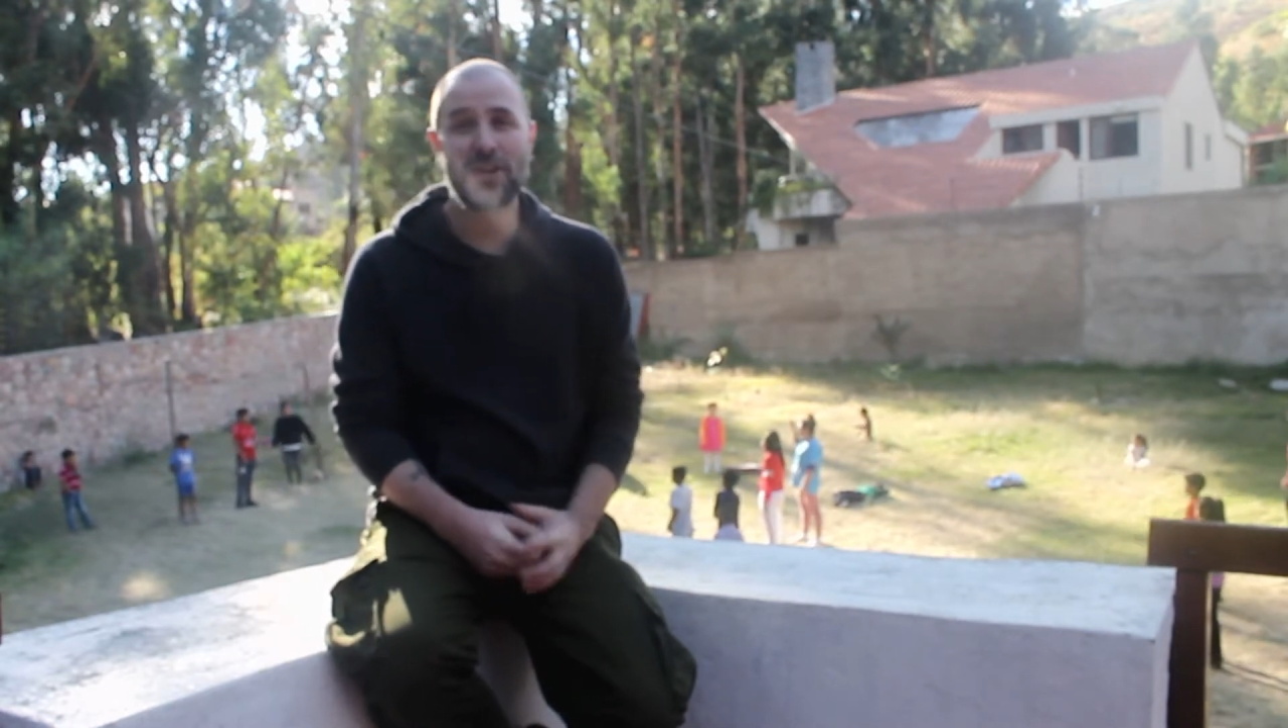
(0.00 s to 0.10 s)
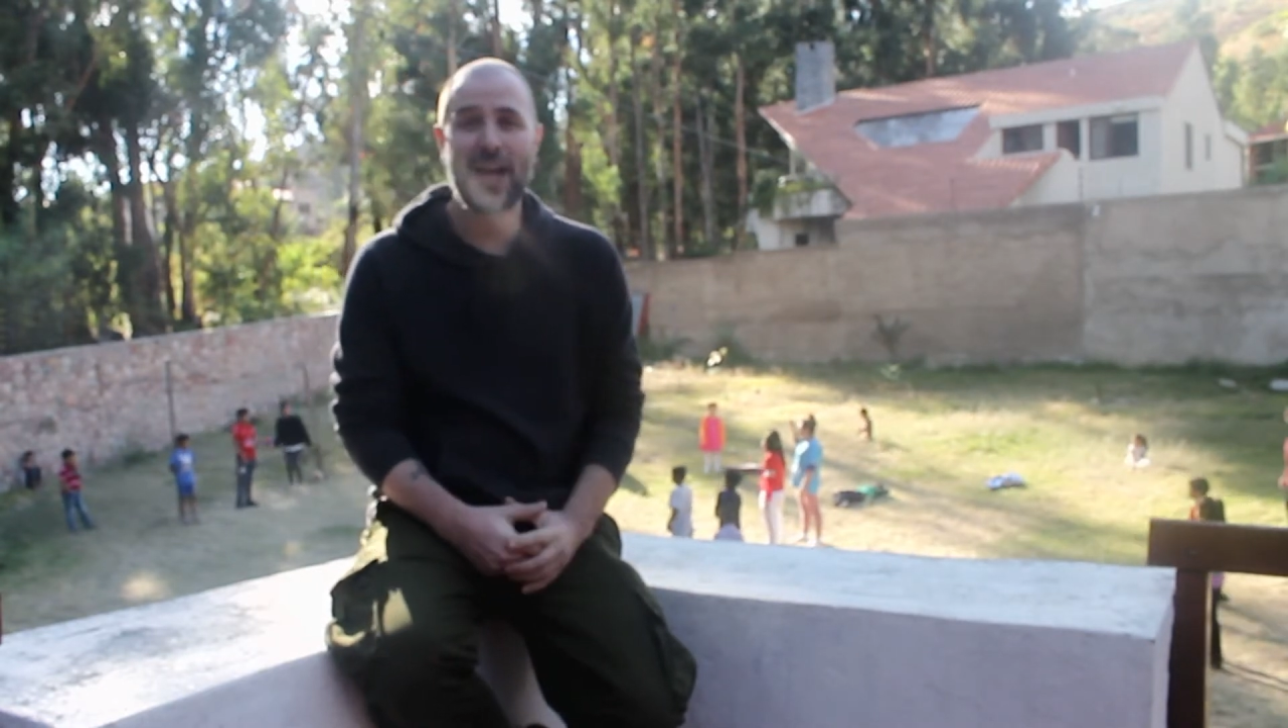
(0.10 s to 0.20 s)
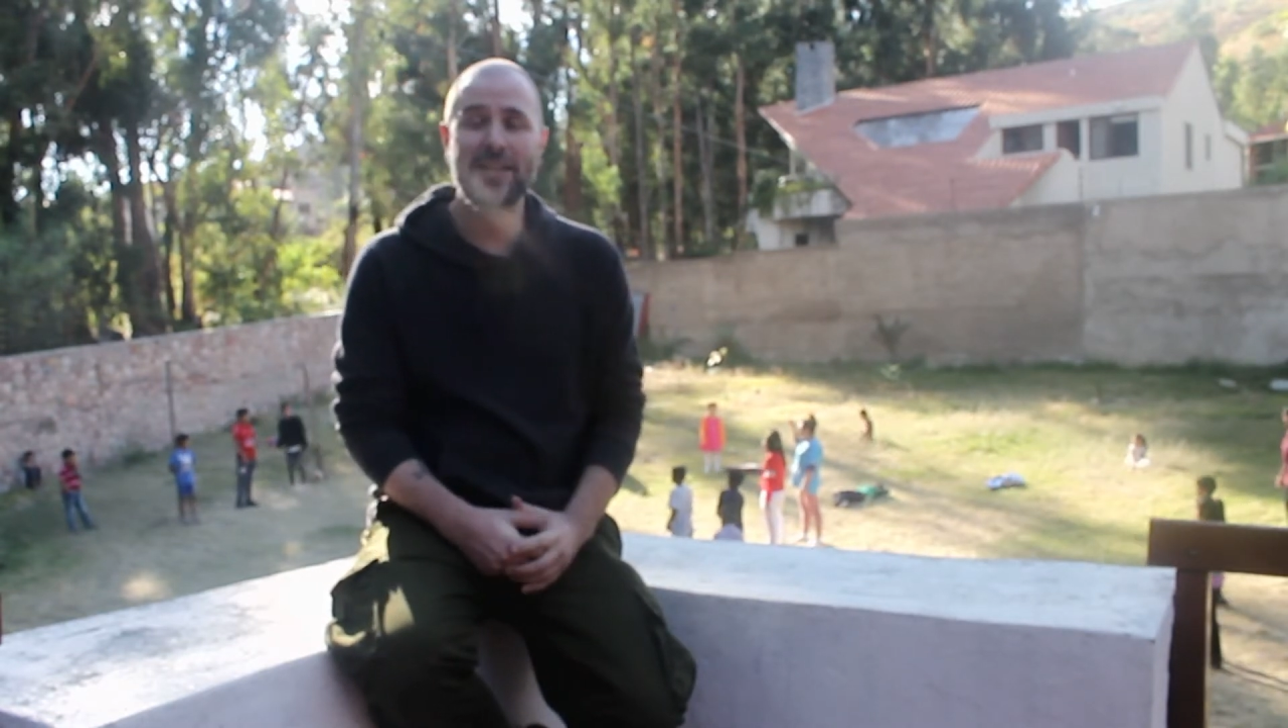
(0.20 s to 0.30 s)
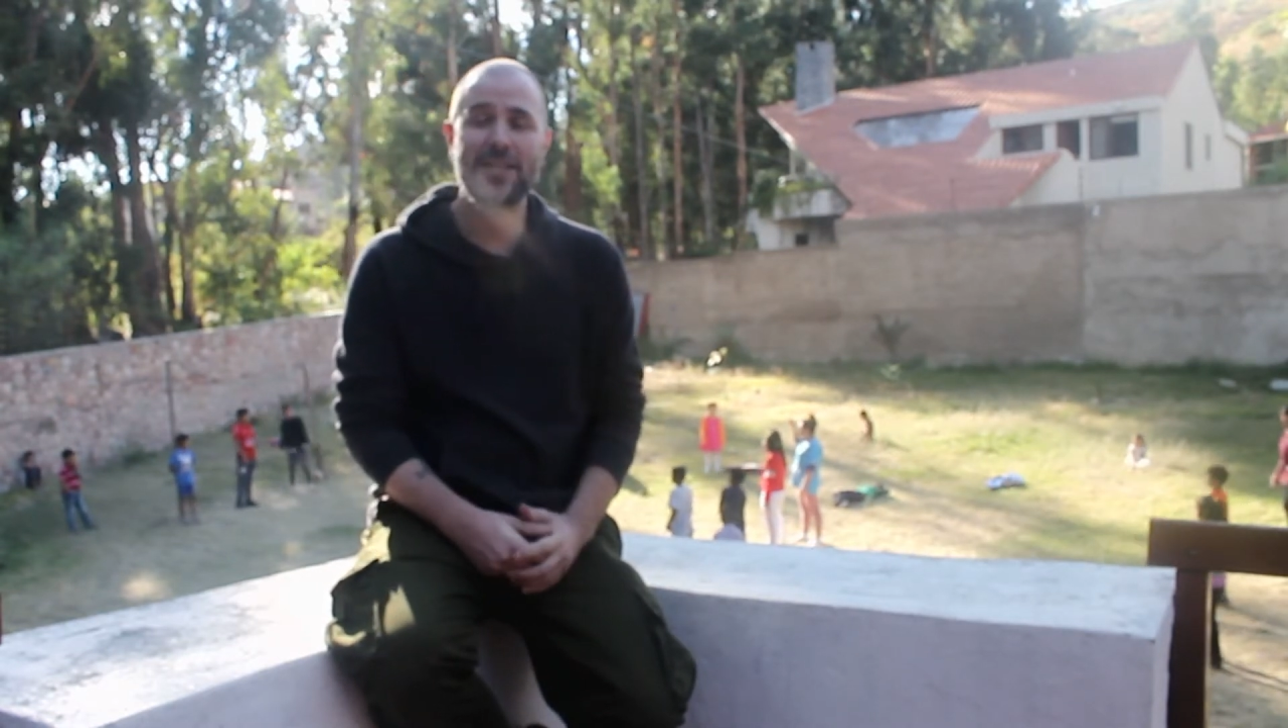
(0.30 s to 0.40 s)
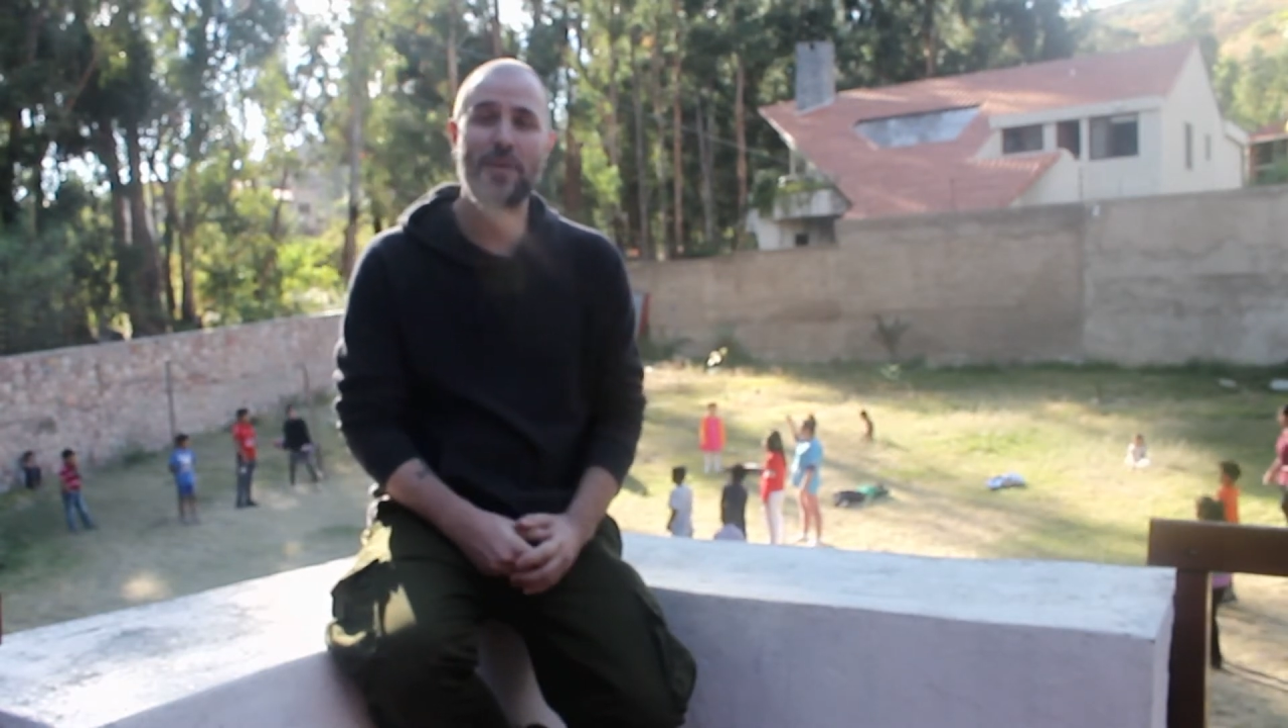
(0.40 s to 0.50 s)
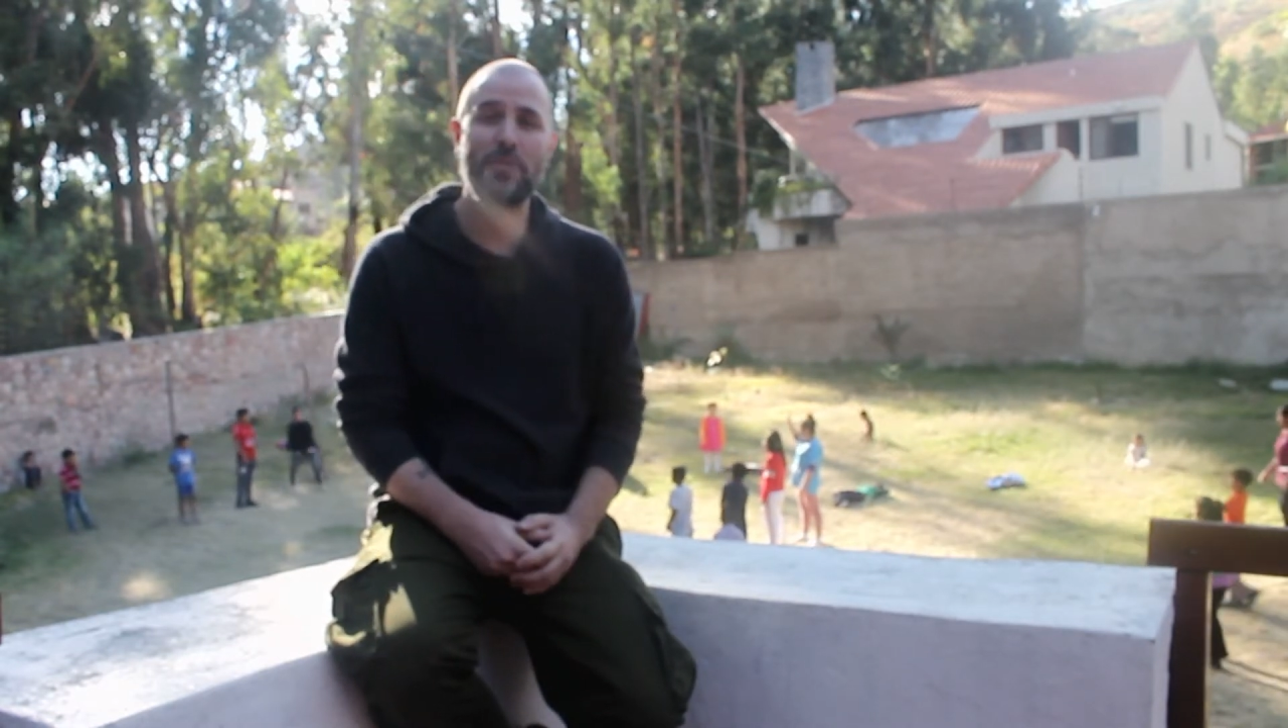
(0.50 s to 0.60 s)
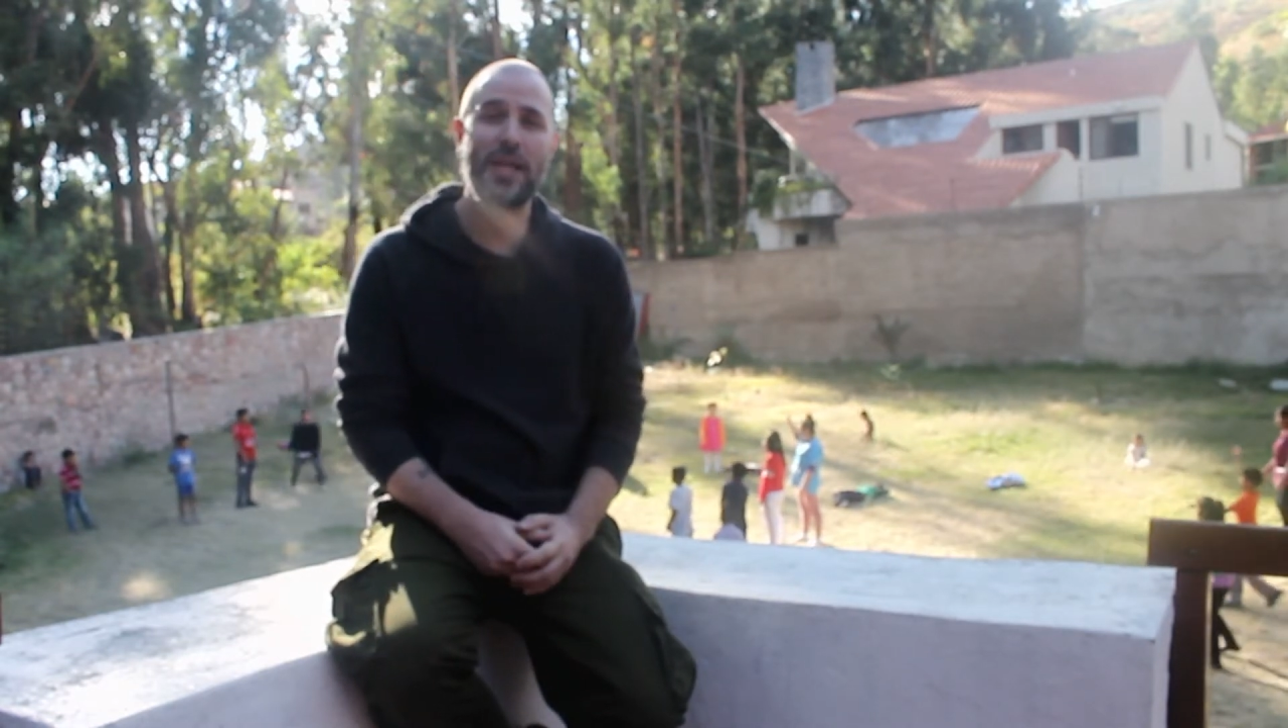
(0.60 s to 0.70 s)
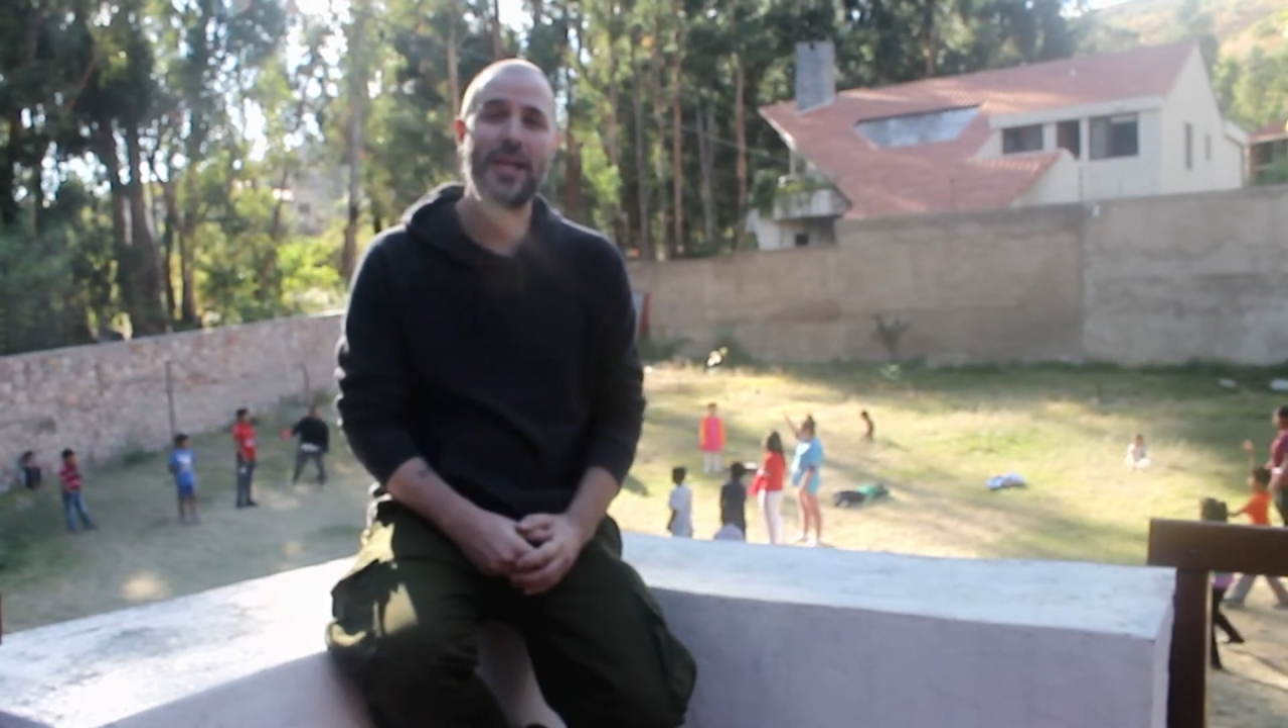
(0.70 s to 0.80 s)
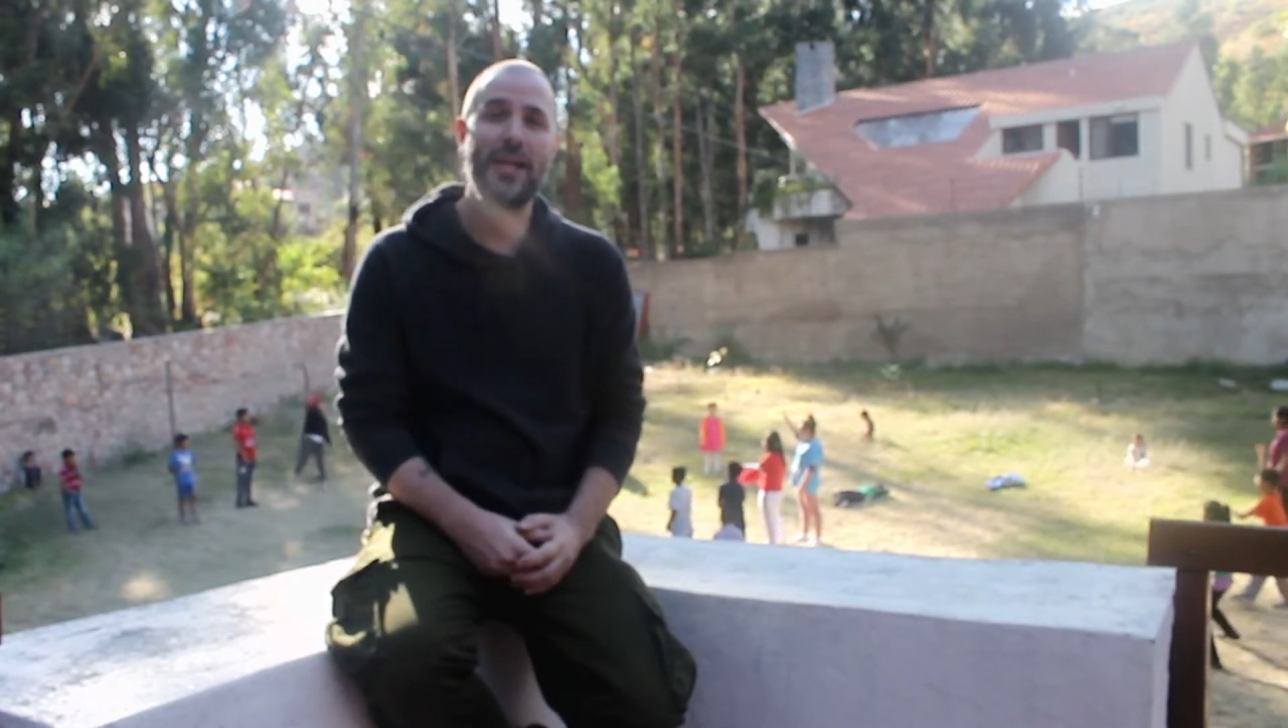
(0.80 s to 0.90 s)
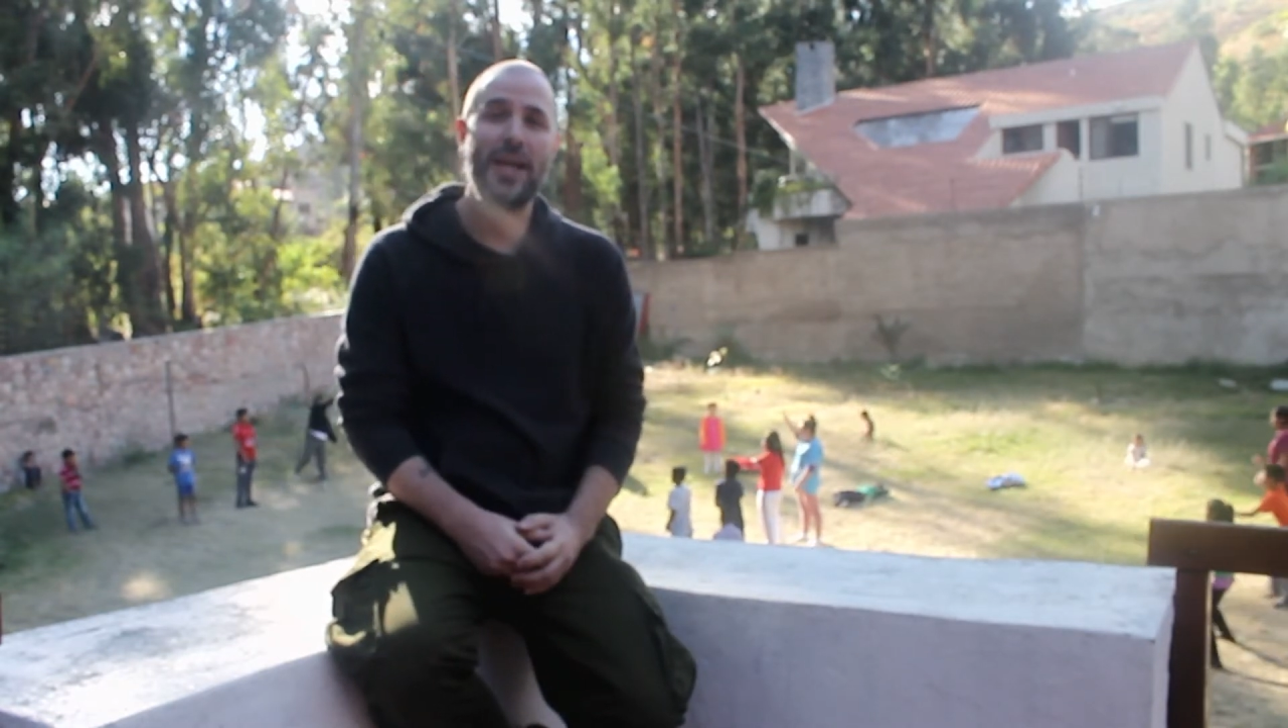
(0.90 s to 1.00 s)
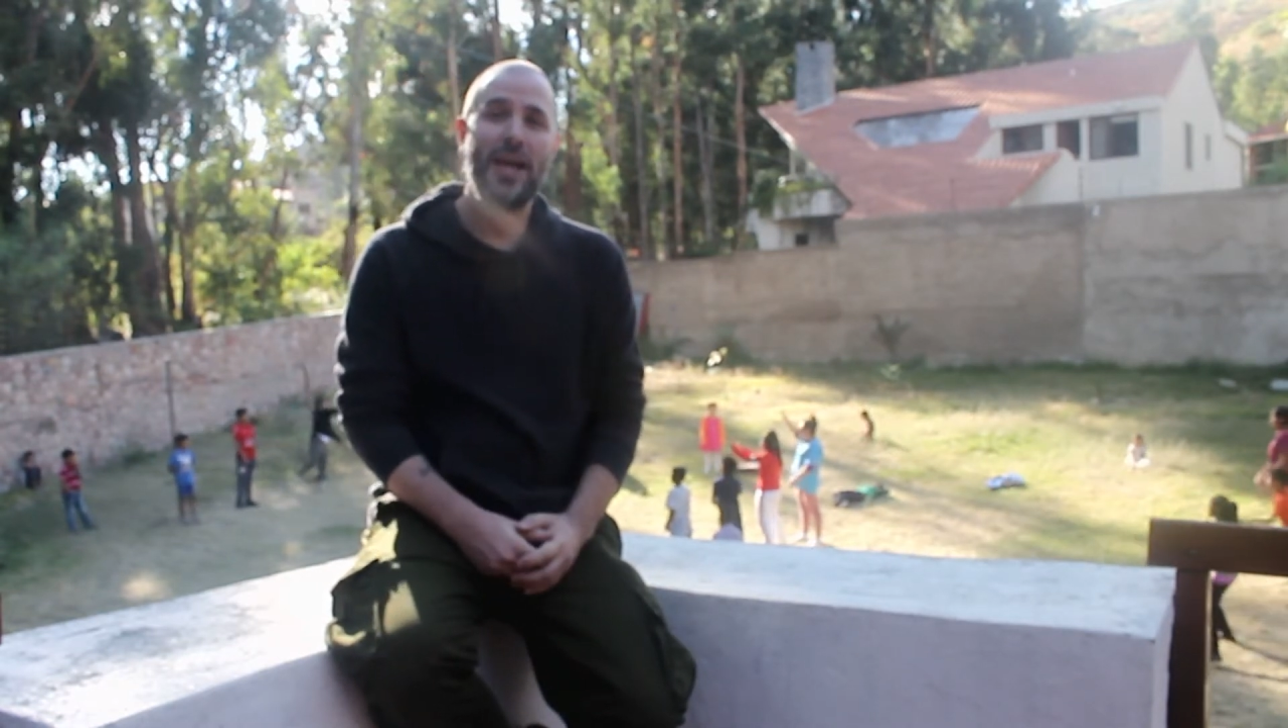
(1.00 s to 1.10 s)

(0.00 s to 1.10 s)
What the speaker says: our last update,